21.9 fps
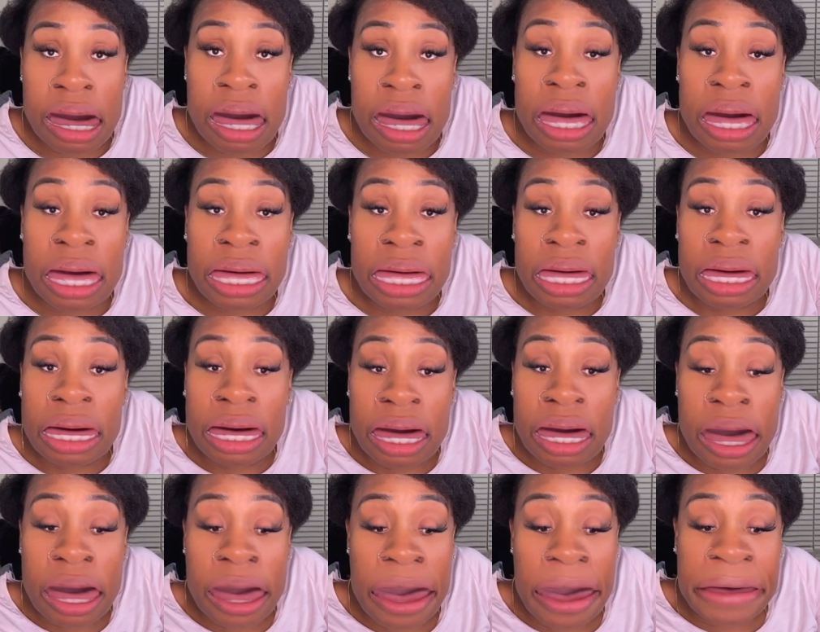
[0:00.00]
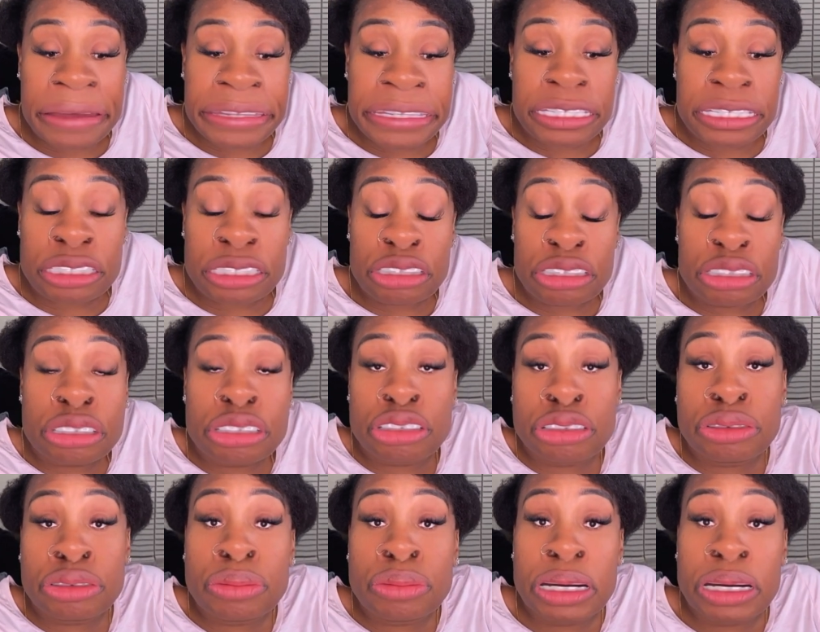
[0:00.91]
Uh, uh,
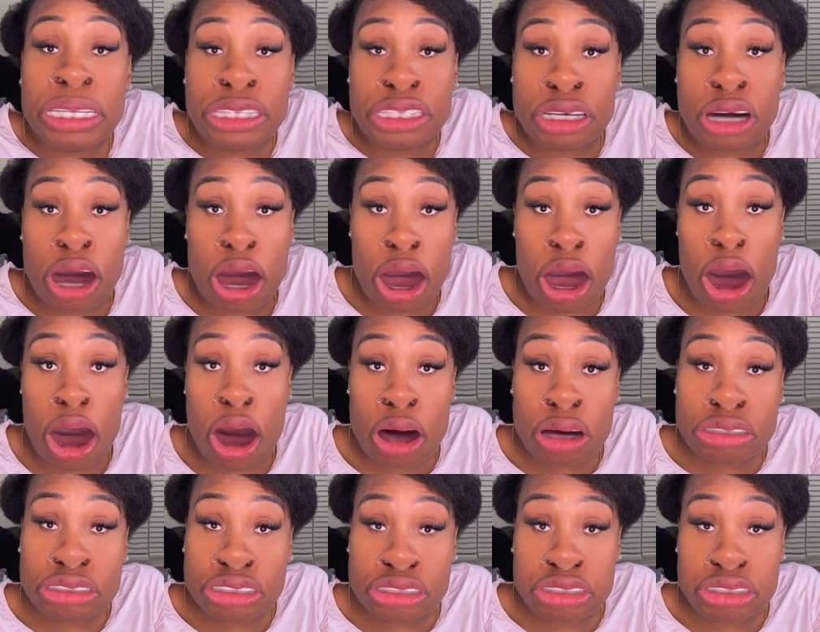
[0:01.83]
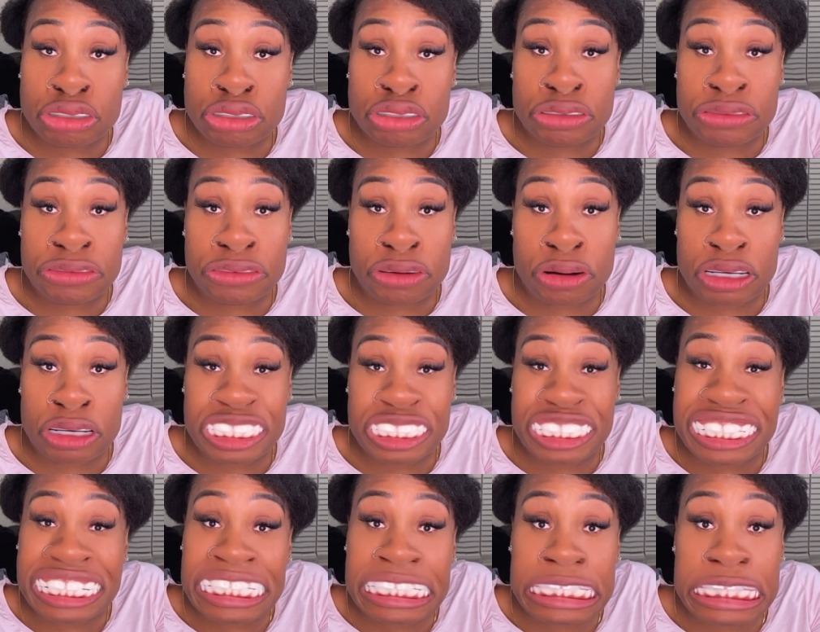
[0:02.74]
you want the whole truth or
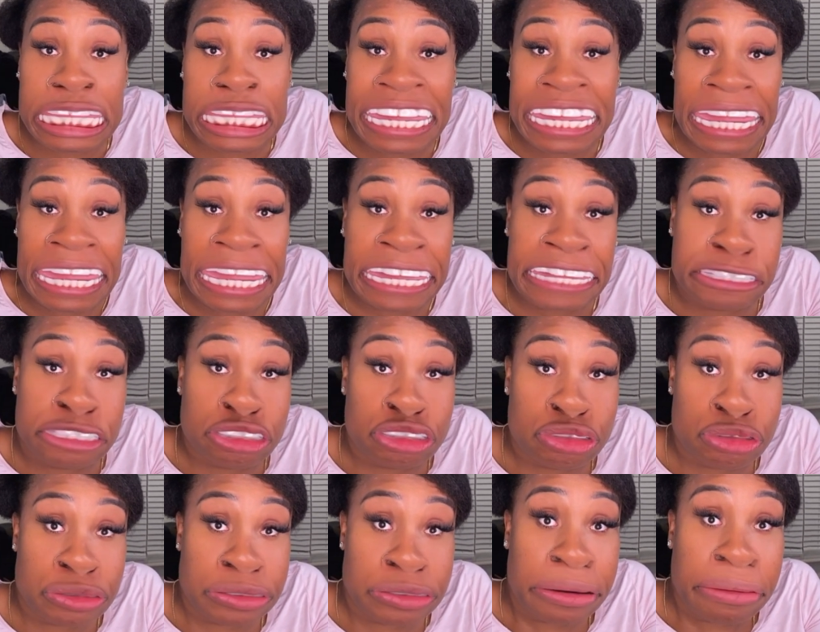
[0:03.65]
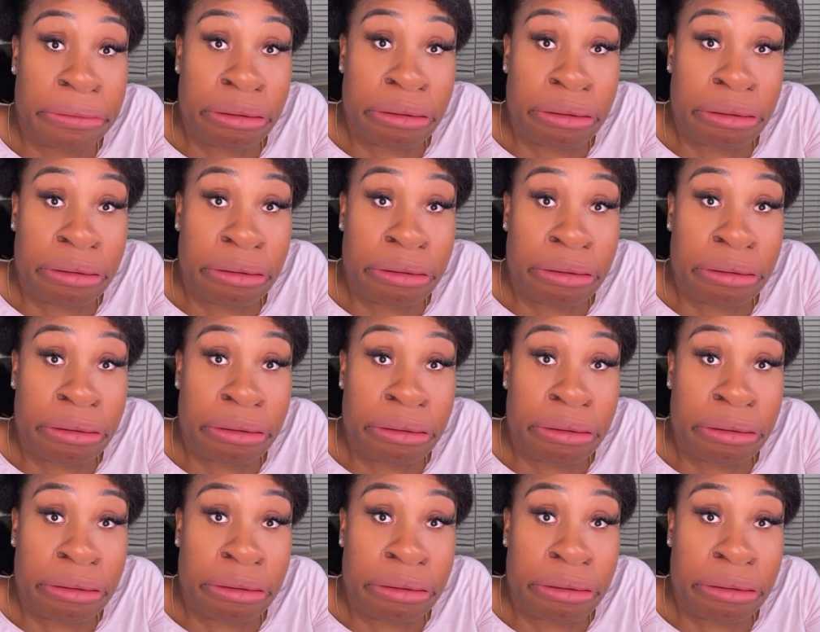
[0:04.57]
just the answer?